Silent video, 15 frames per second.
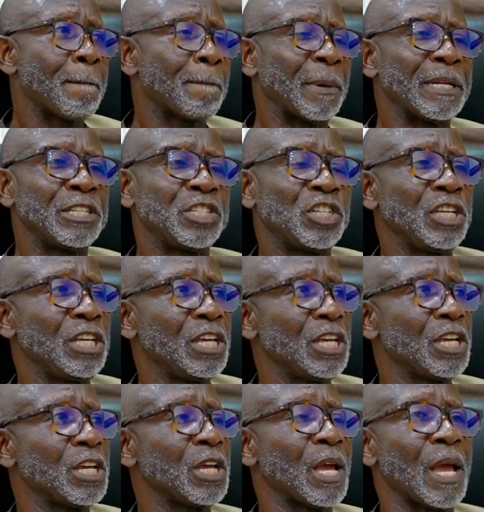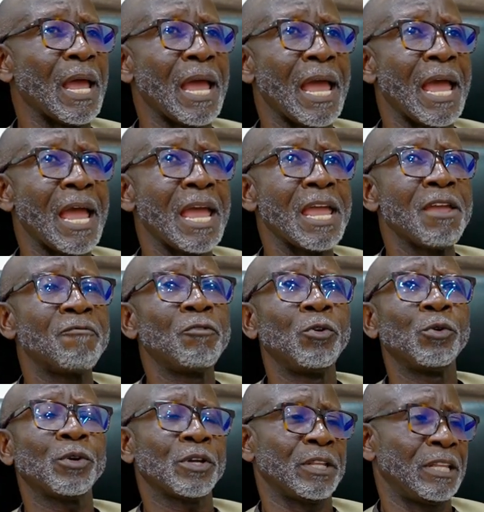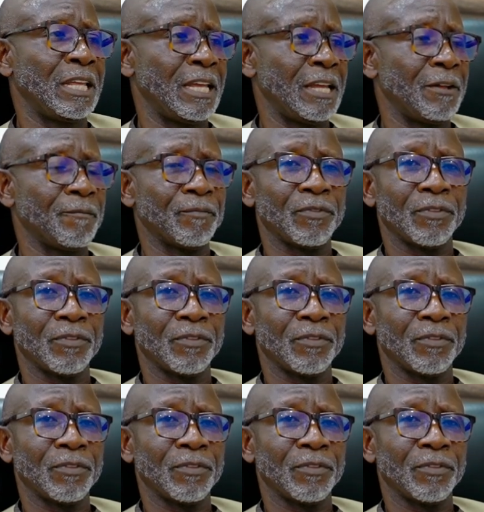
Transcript: But you see, if you look at the